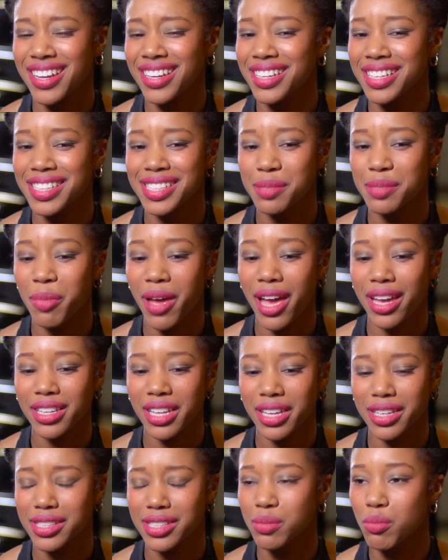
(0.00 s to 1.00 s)
didn't expect
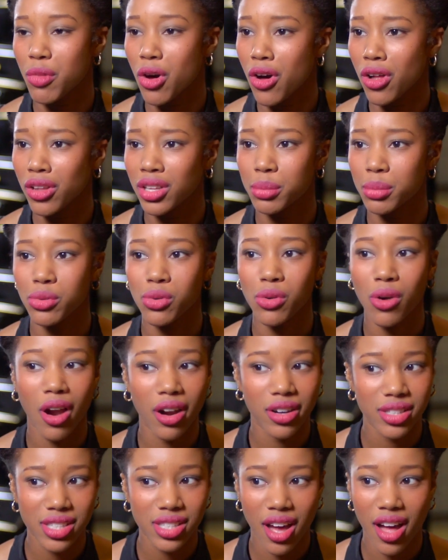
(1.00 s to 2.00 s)
like a small liberal
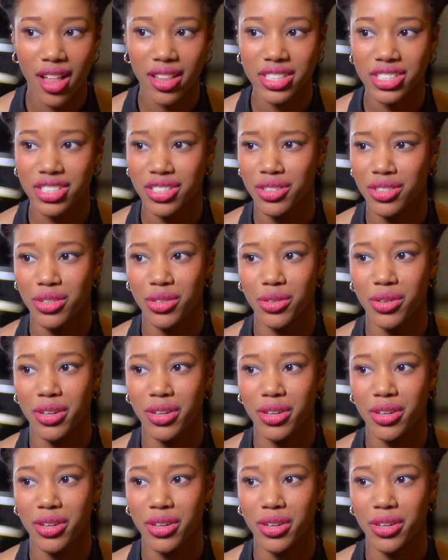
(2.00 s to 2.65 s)
arts college in New